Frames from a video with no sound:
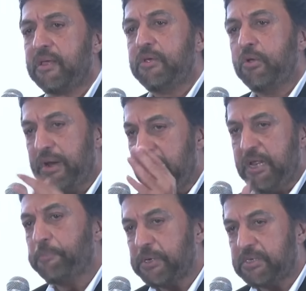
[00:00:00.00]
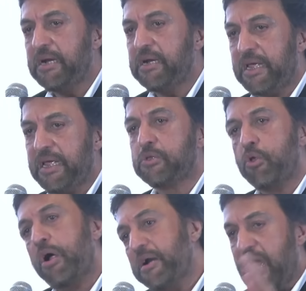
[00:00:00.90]
Your 80% is
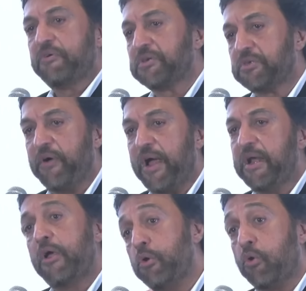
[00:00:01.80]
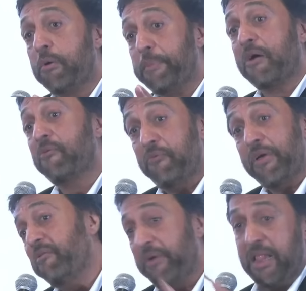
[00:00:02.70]
not diversified. Now you could become
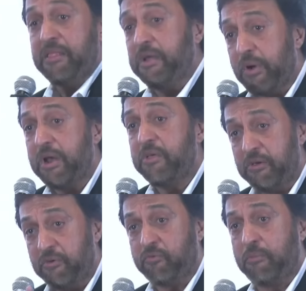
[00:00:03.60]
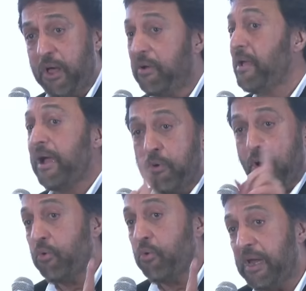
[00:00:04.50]
very wealthy 25 years from now. I'm
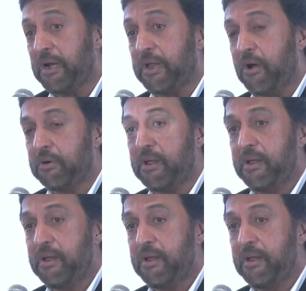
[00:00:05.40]
not ruling it out.